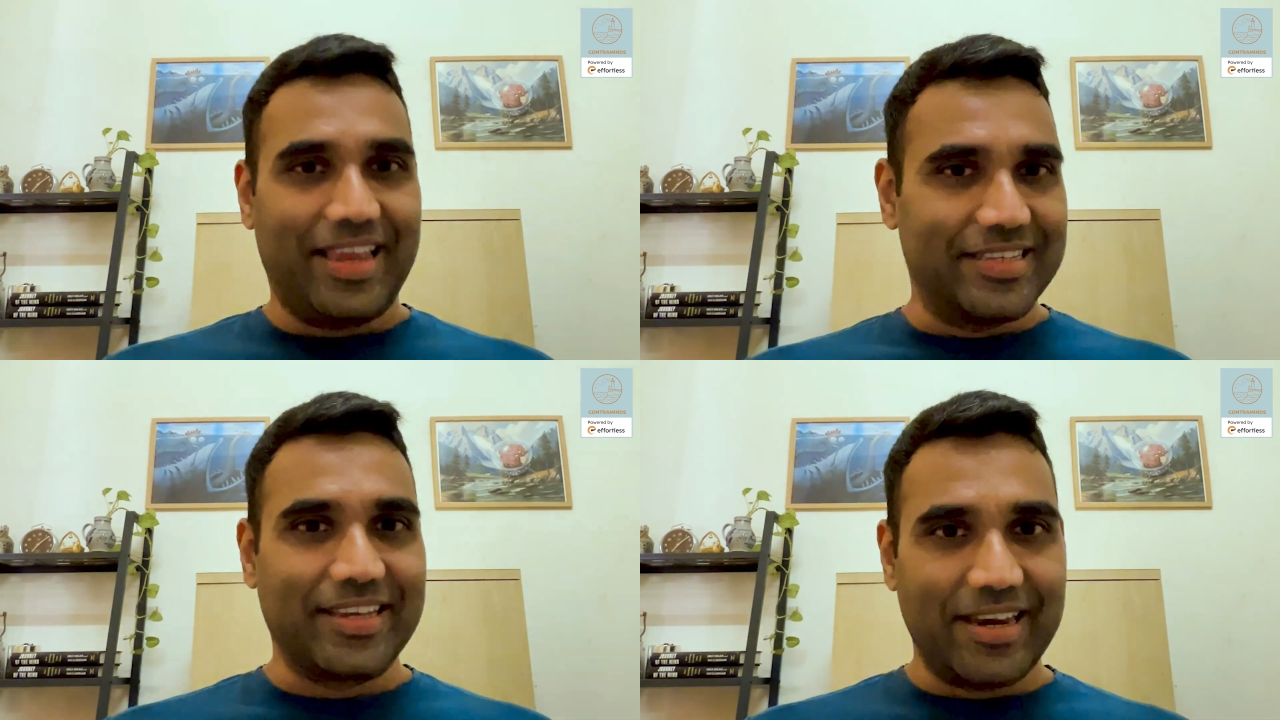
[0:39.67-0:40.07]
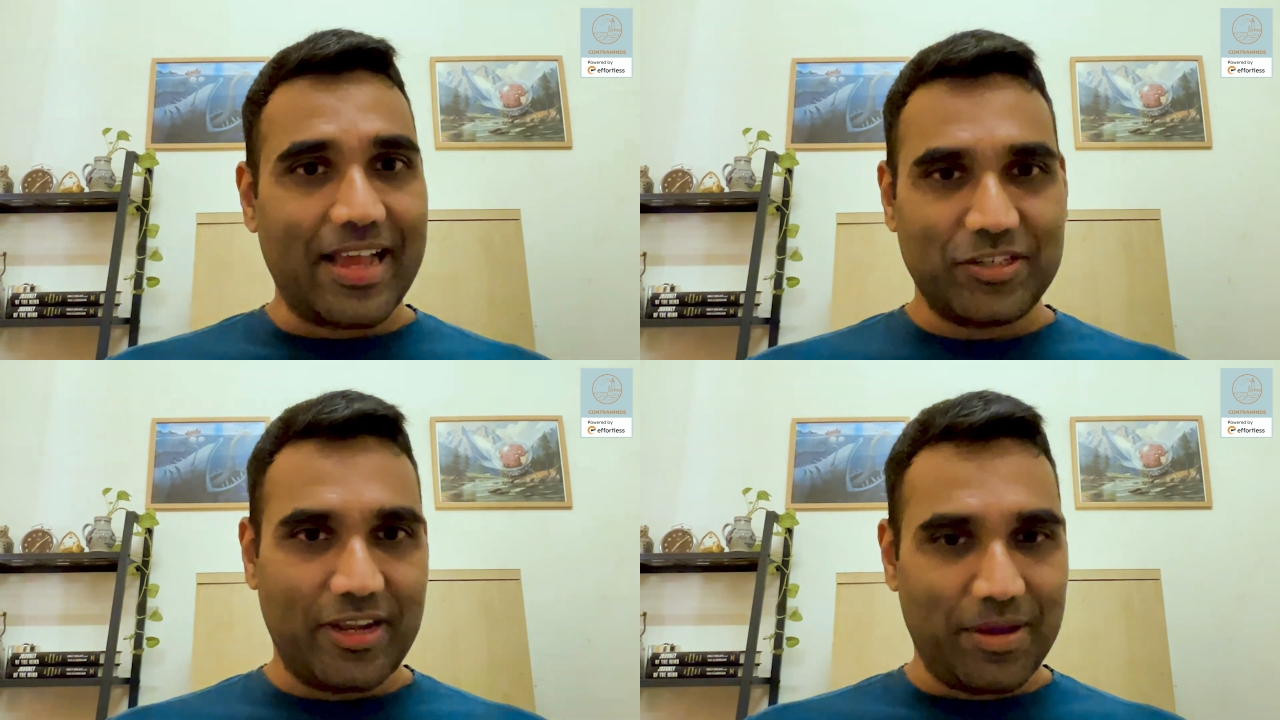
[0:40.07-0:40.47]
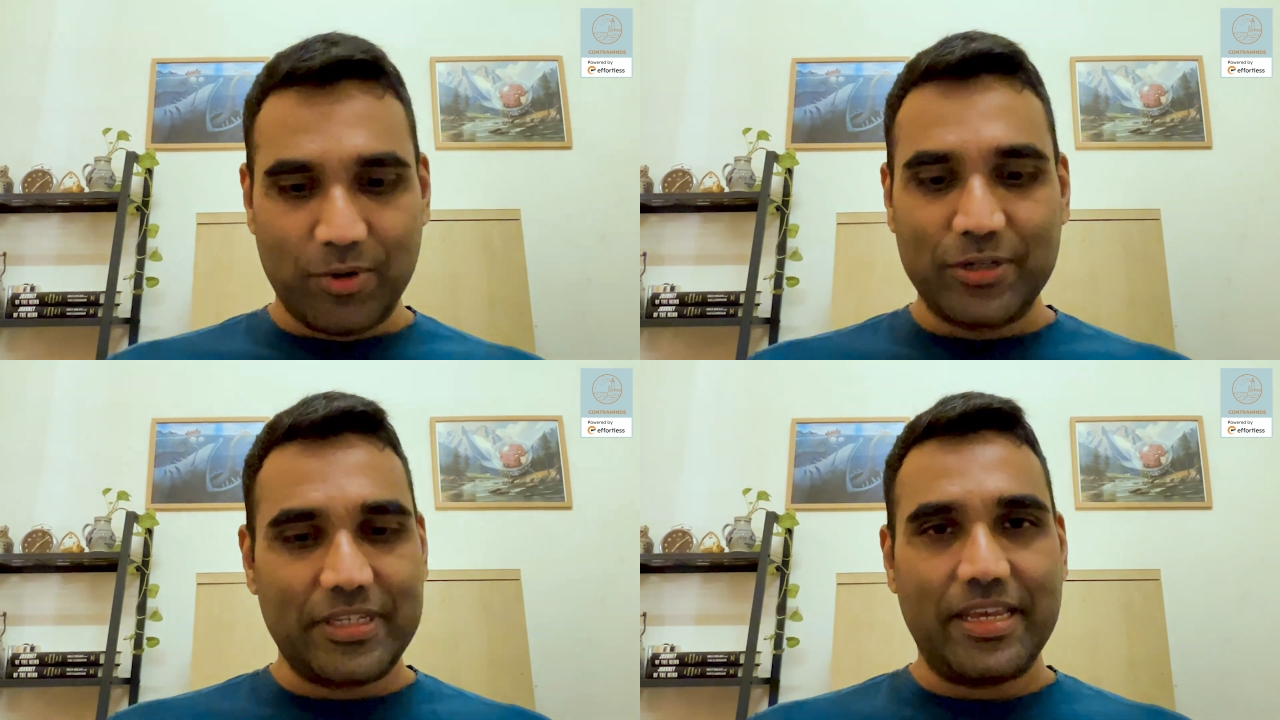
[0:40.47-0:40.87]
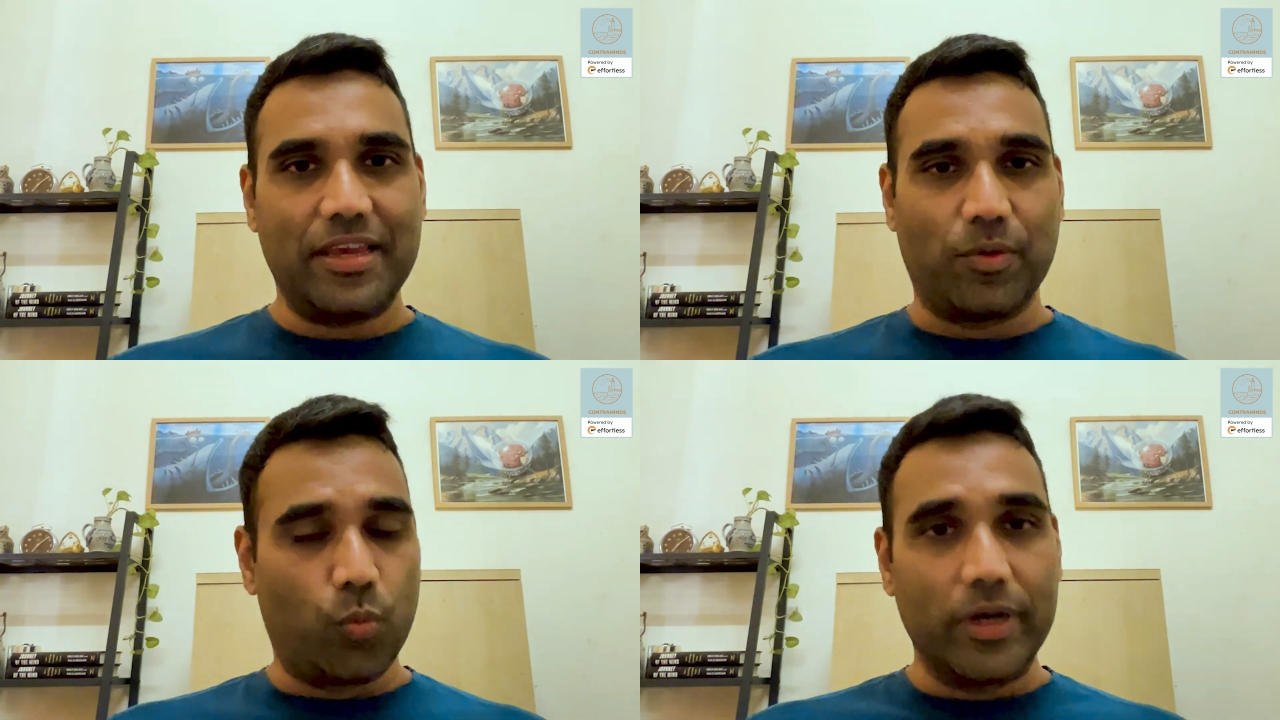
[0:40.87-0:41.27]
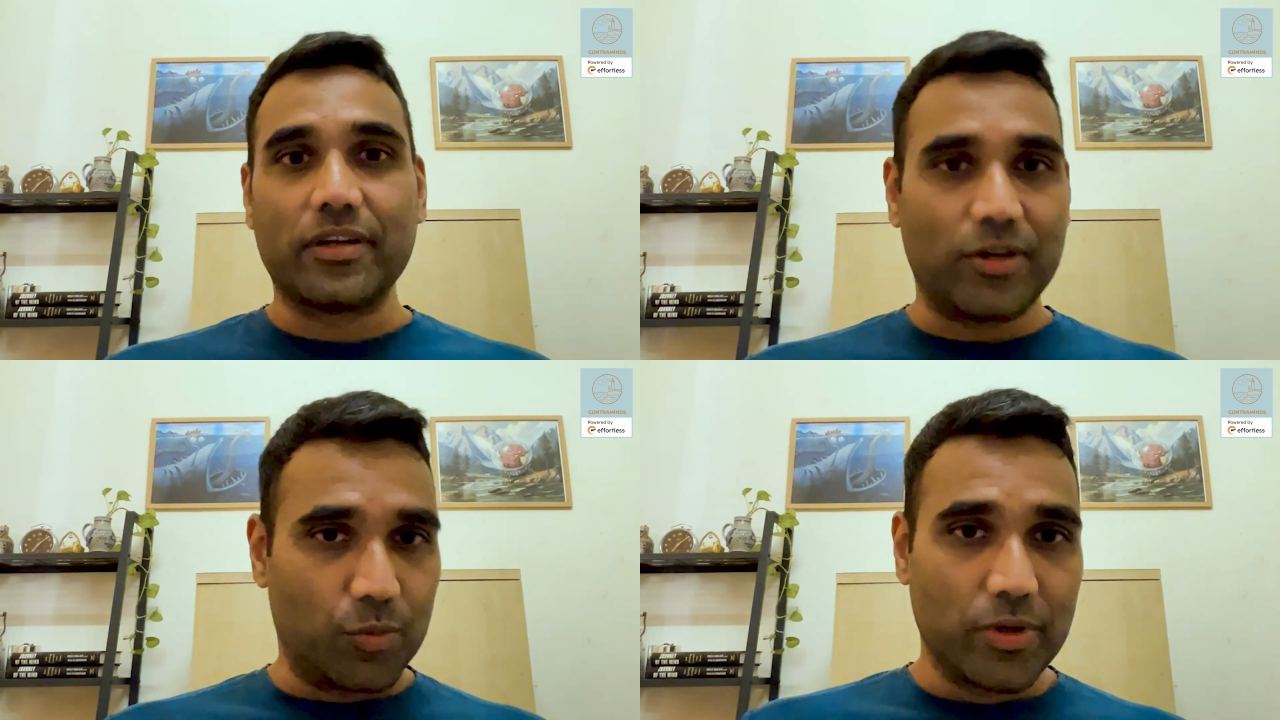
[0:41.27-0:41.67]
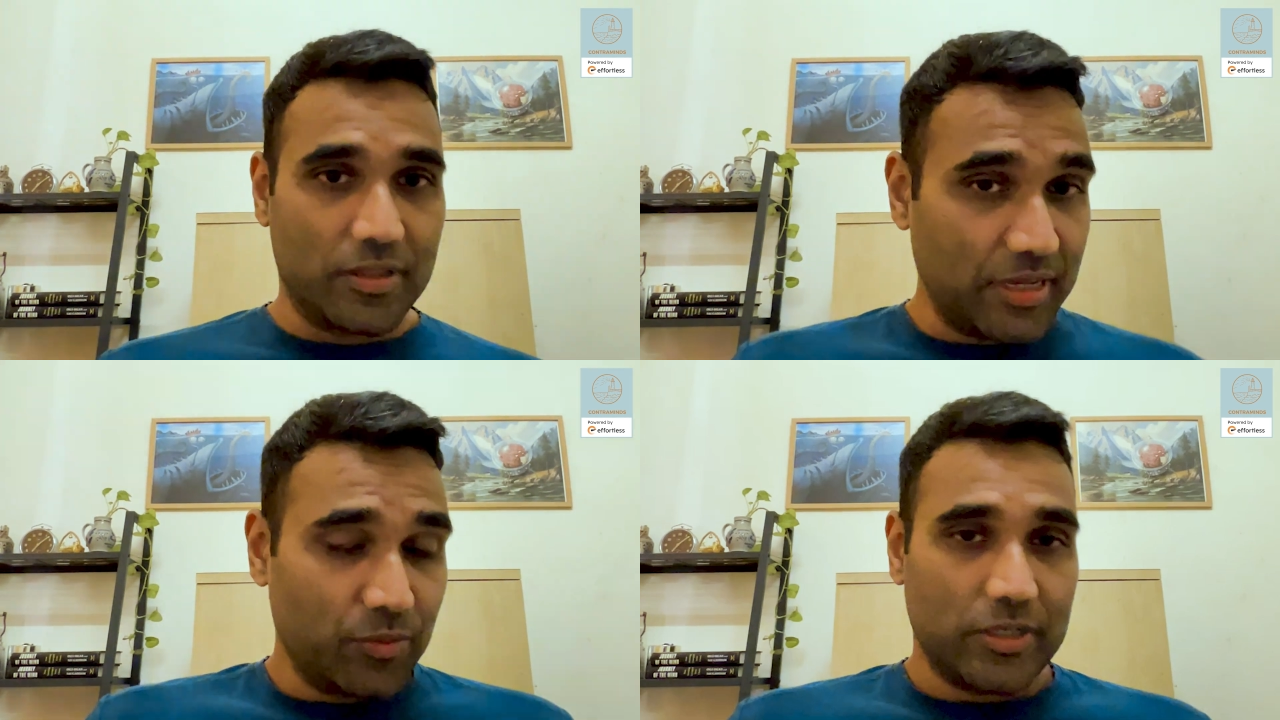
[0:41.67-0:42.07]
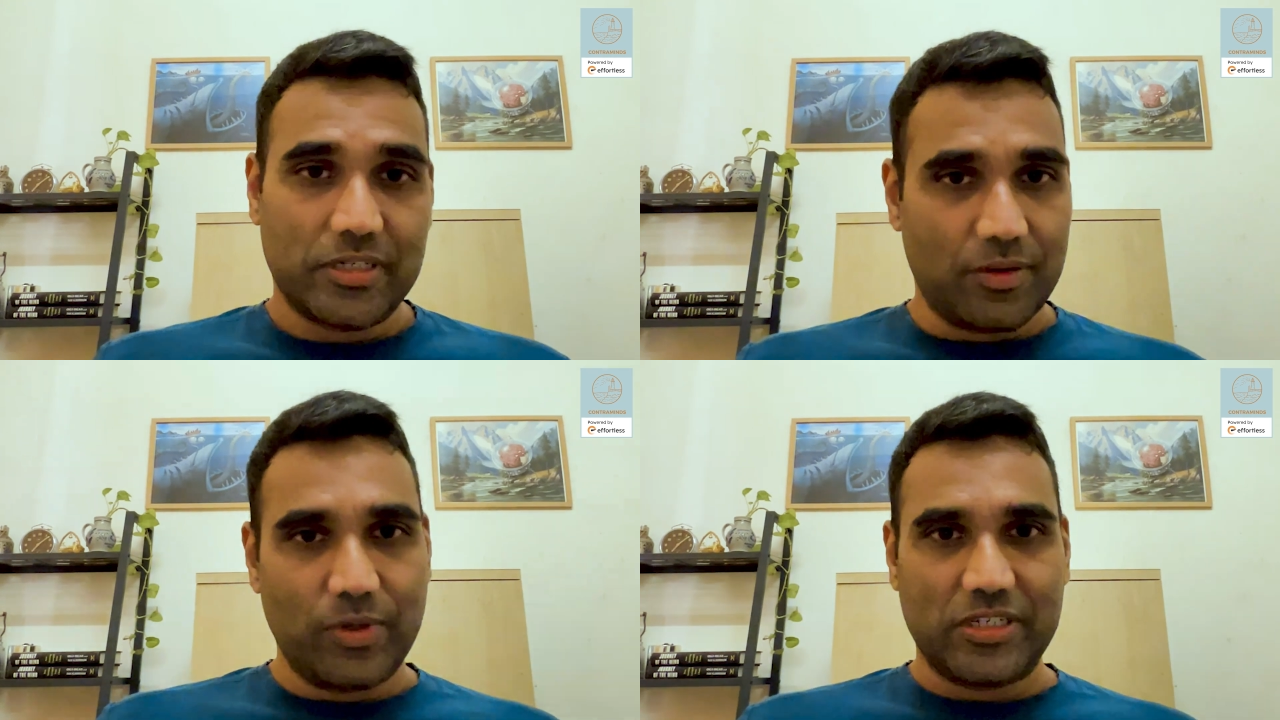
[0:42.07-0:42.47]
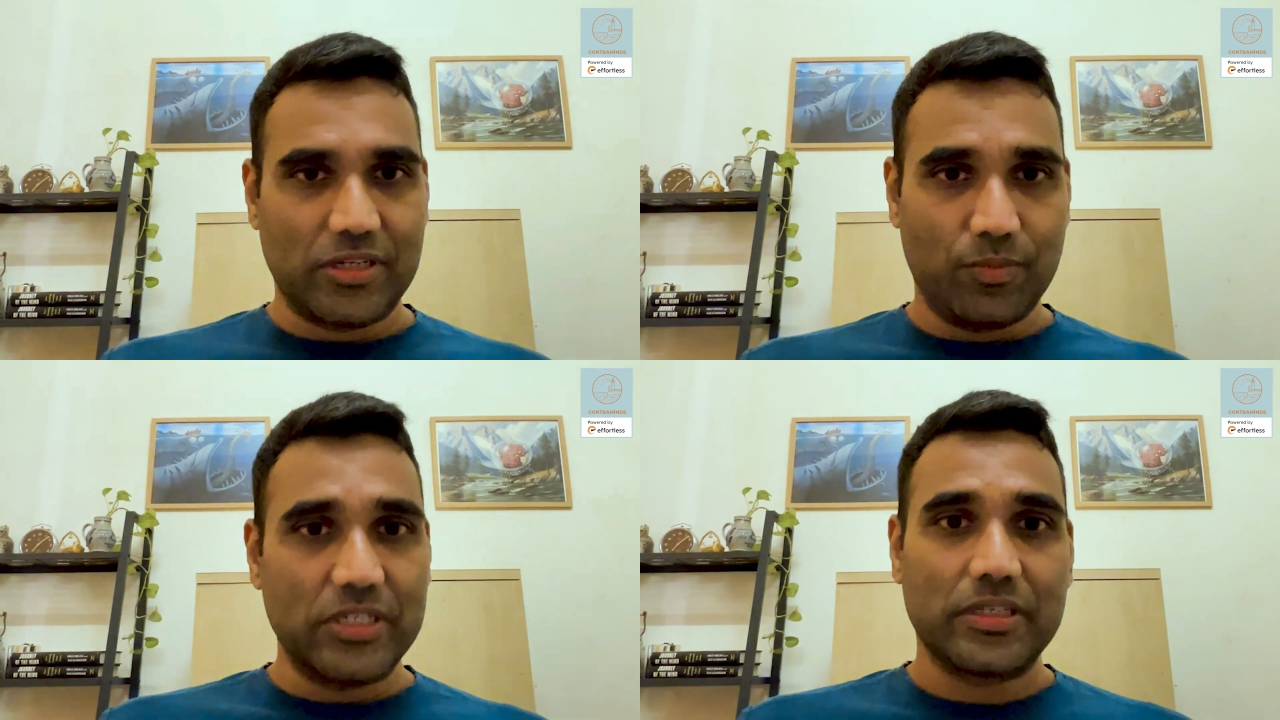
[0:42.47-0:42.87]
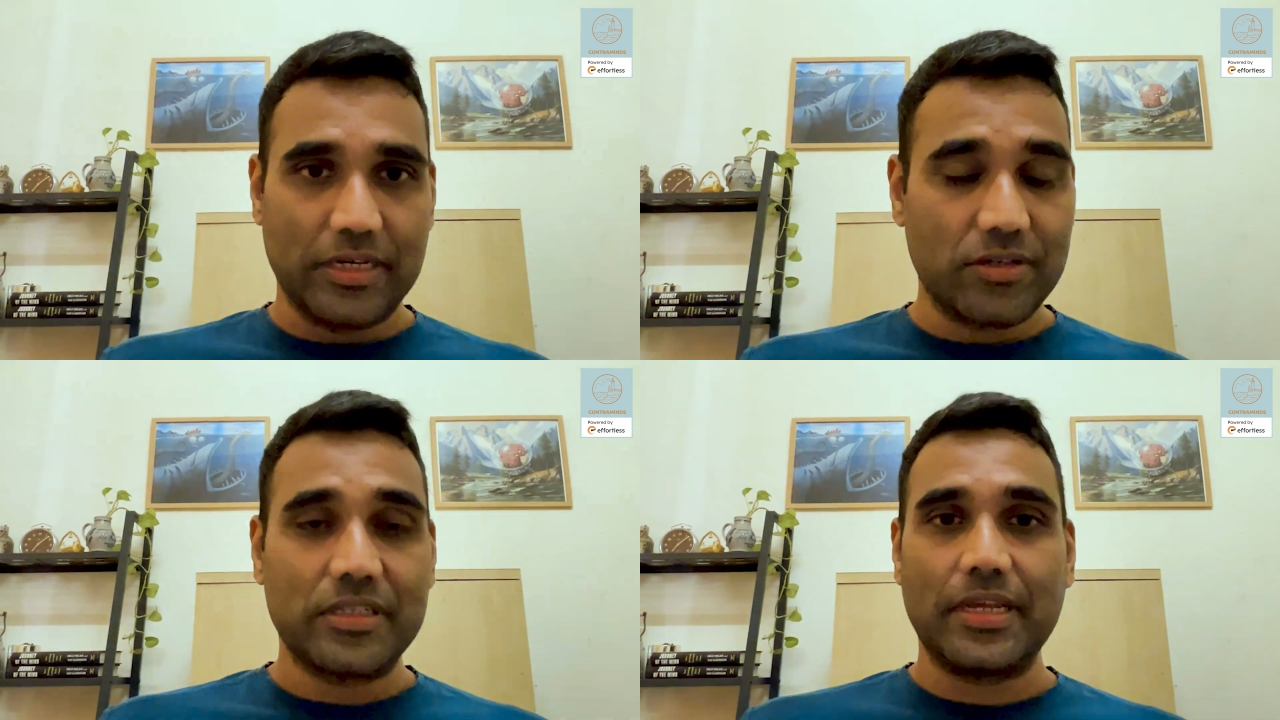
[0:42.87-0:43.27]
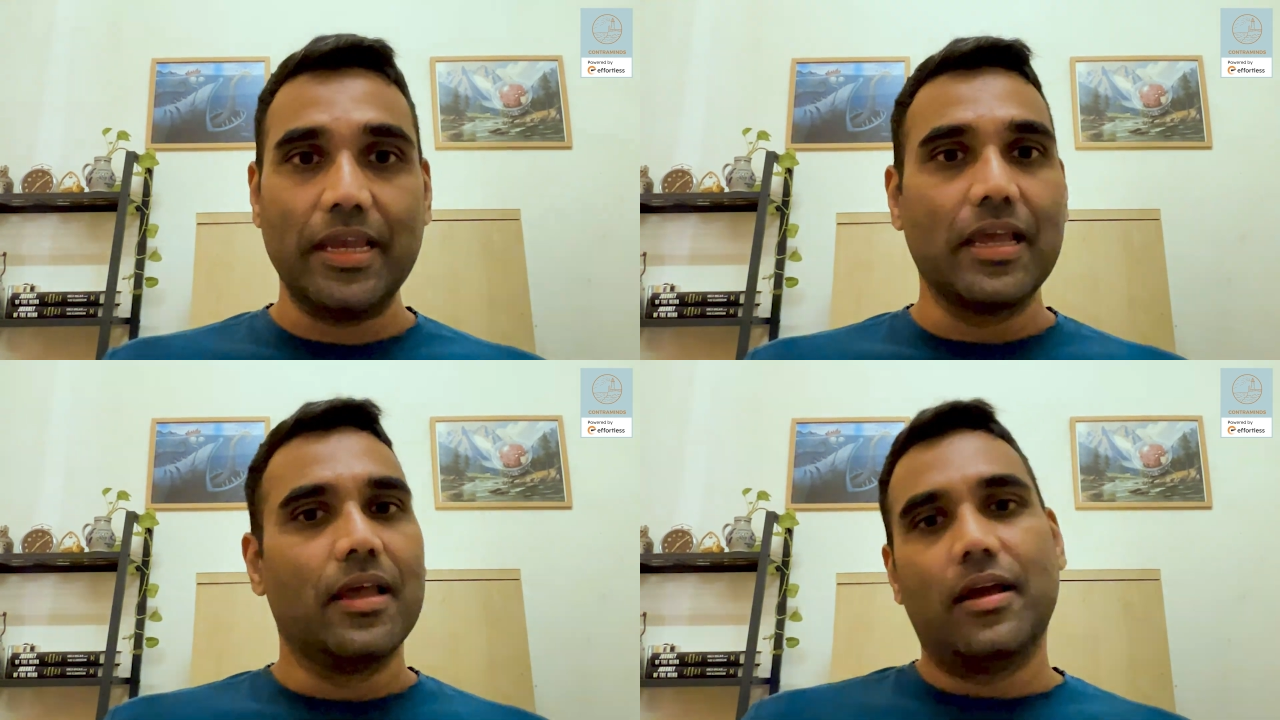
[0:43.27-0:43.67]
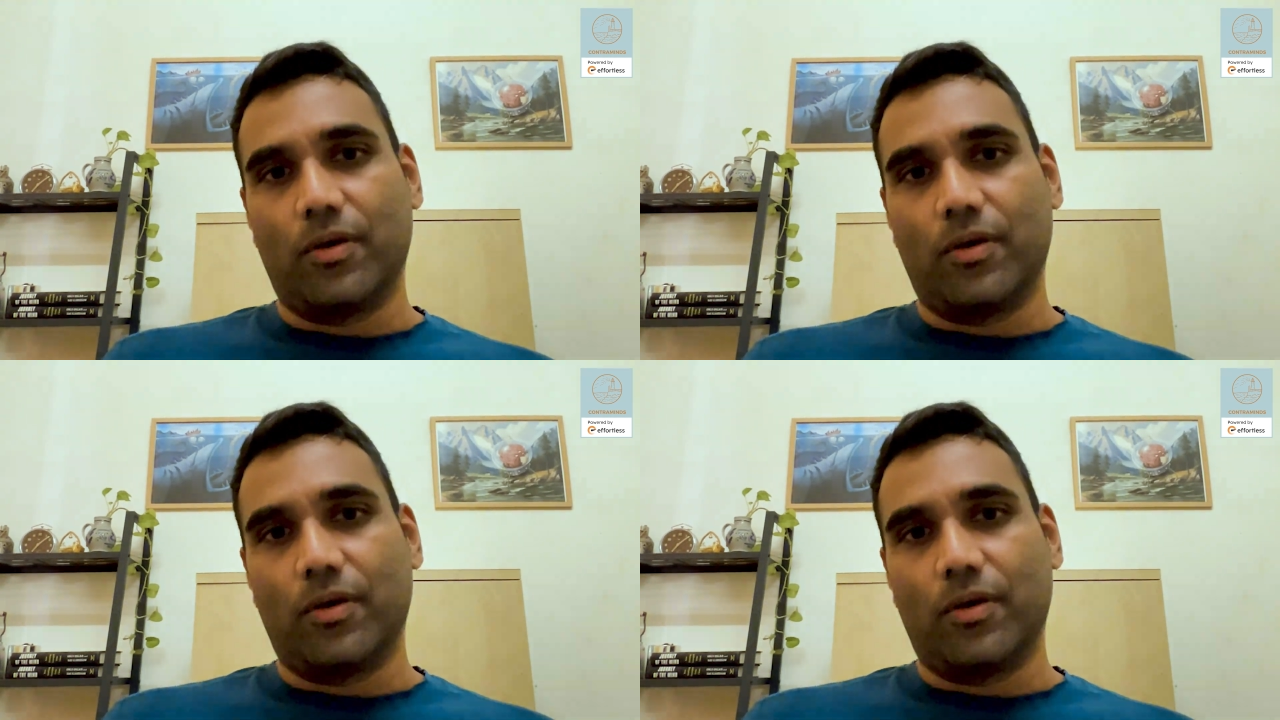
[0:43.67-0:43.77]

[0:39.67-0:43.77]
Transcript: Is the kid actually able to see wit and humor and things, which is interesting.